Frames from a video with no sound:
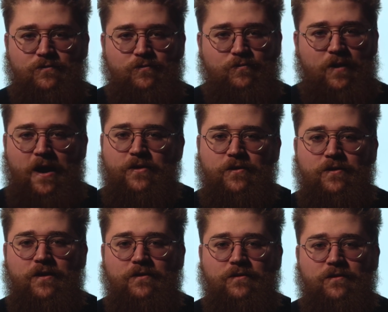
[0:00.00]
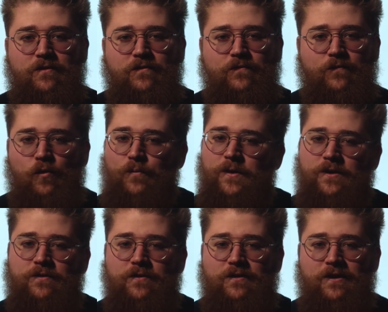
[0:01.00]
rather than
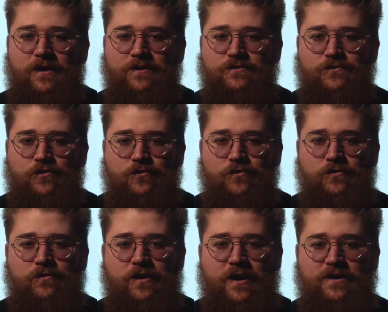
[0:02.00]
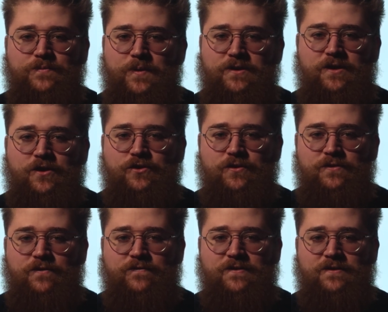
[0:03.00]
conforming to the external
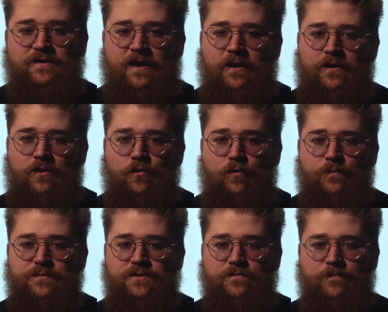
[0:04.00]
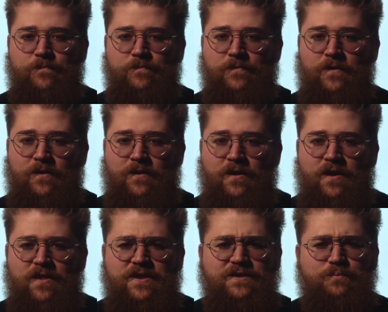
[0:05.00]
expectations of society norms.
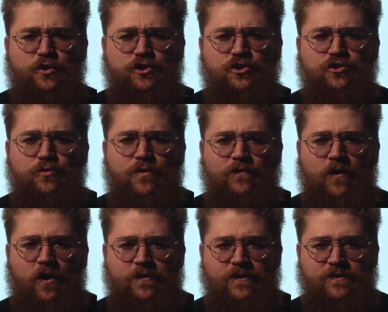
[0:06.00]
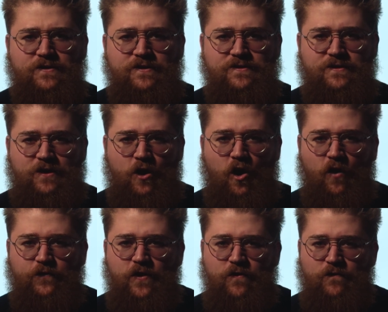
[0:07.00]
This pursuit of authenticity
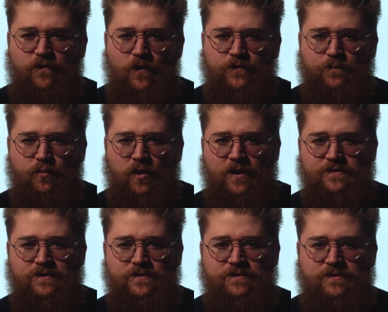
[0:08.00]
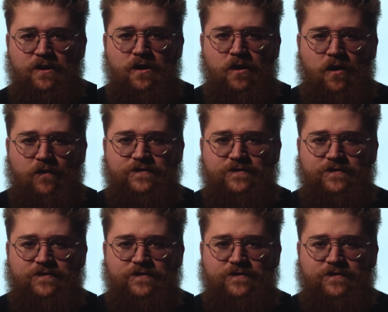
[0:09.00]
often involves process of